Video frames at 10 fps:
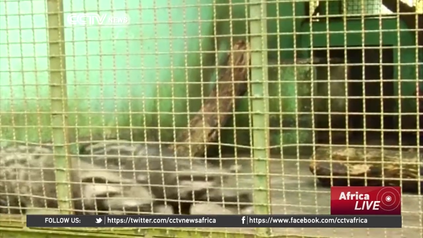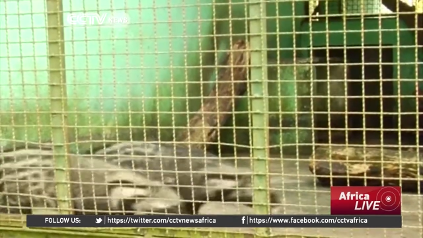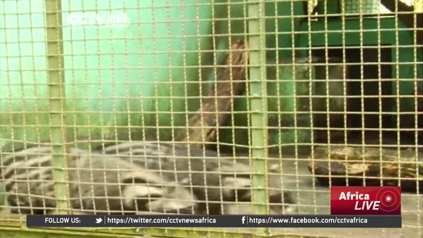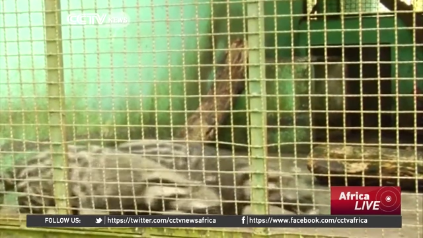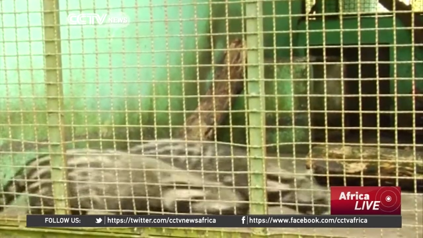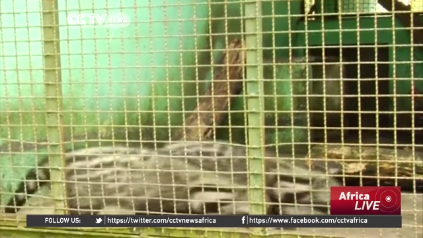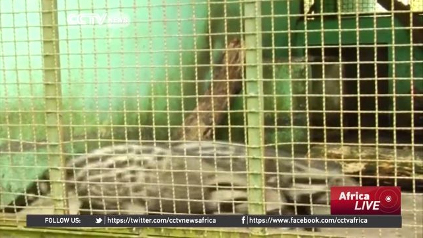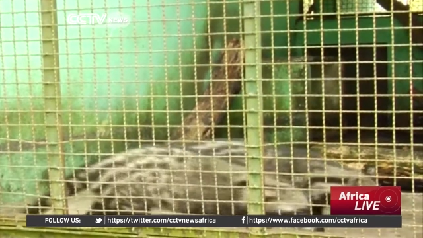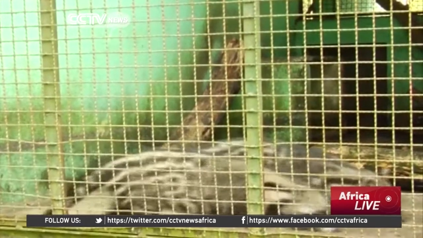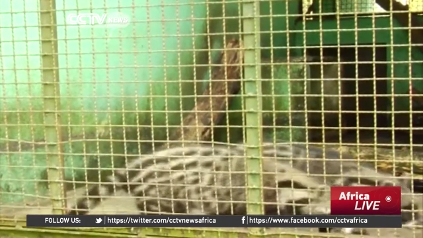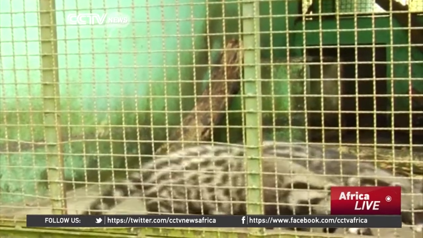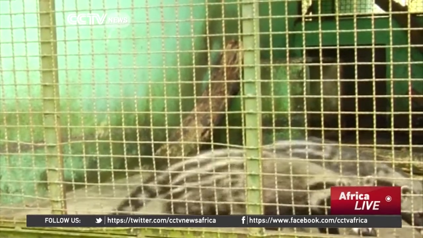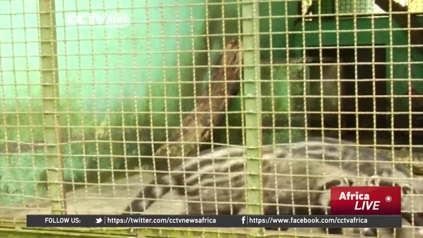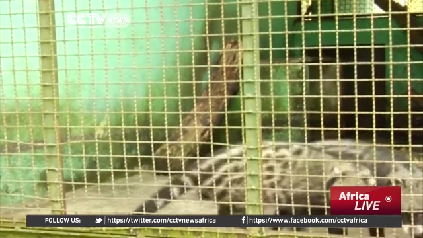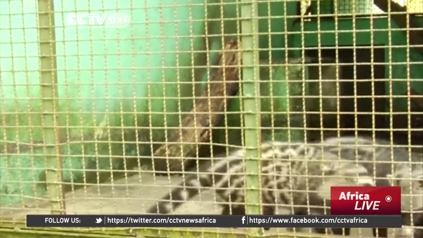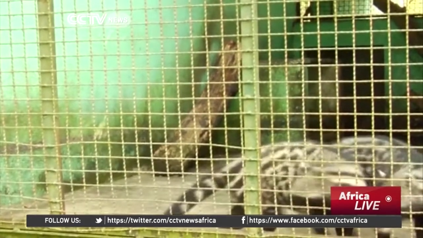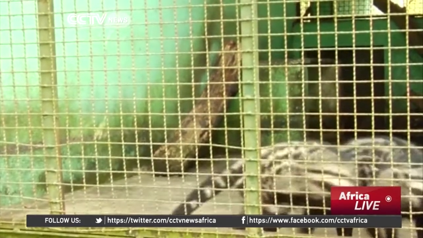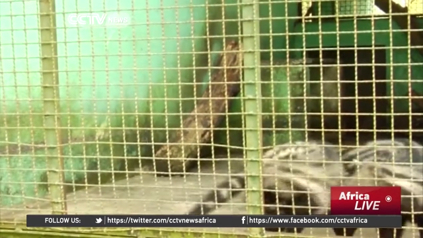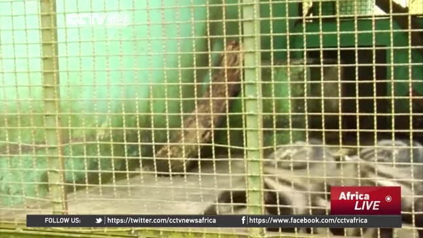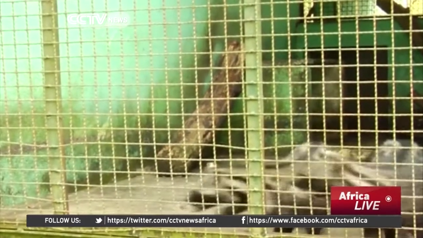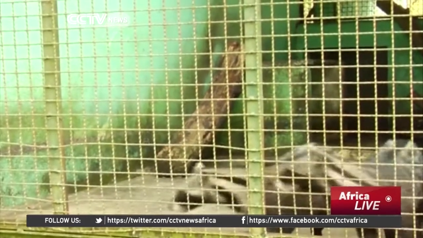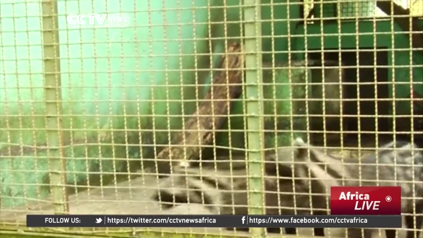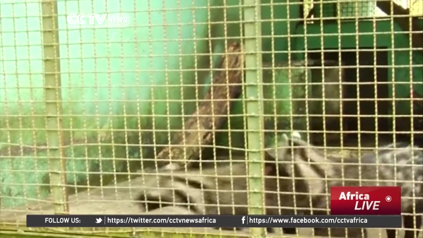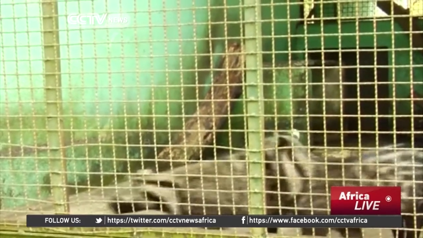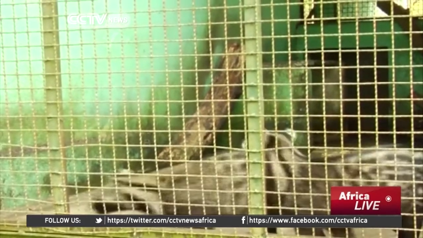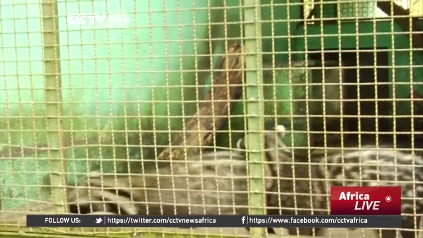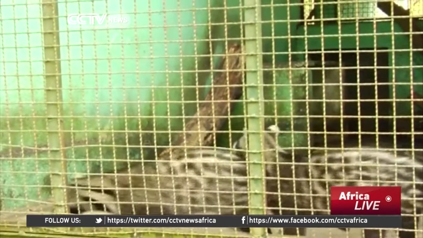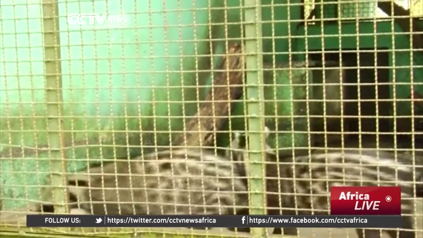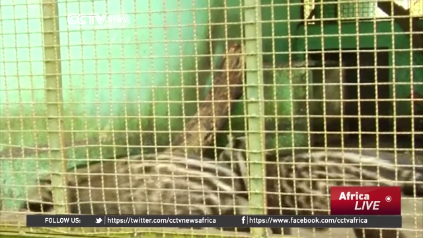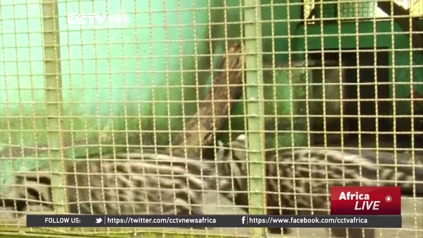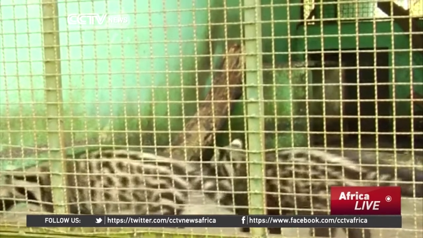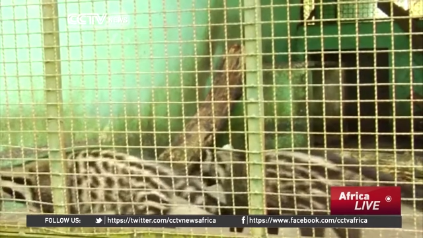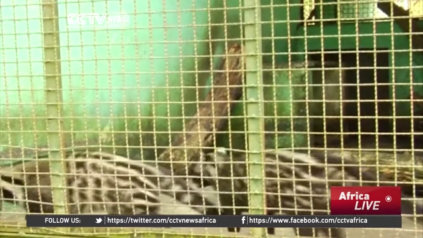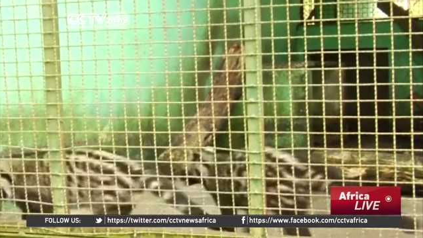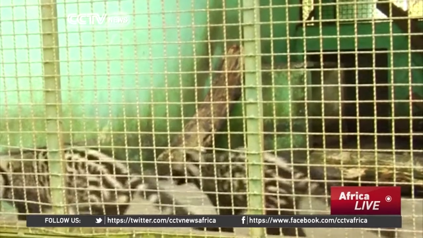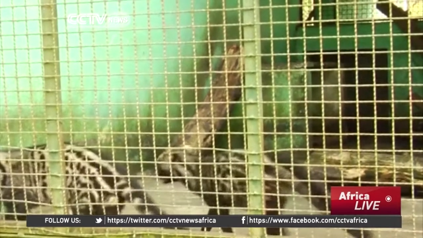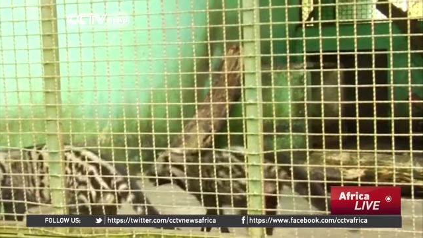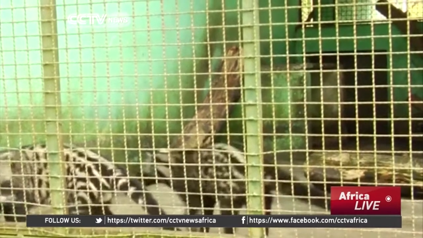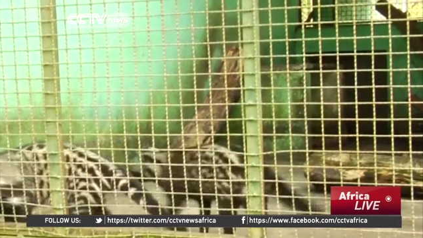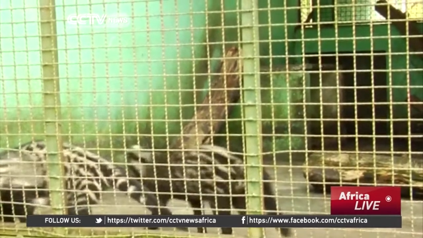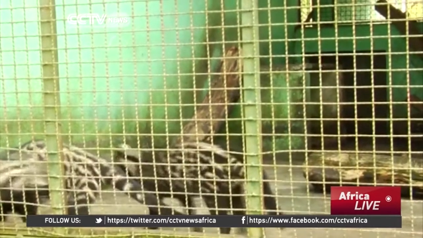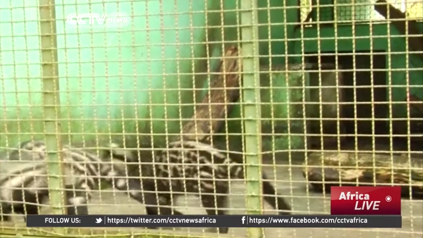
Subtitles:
(no speaker visible)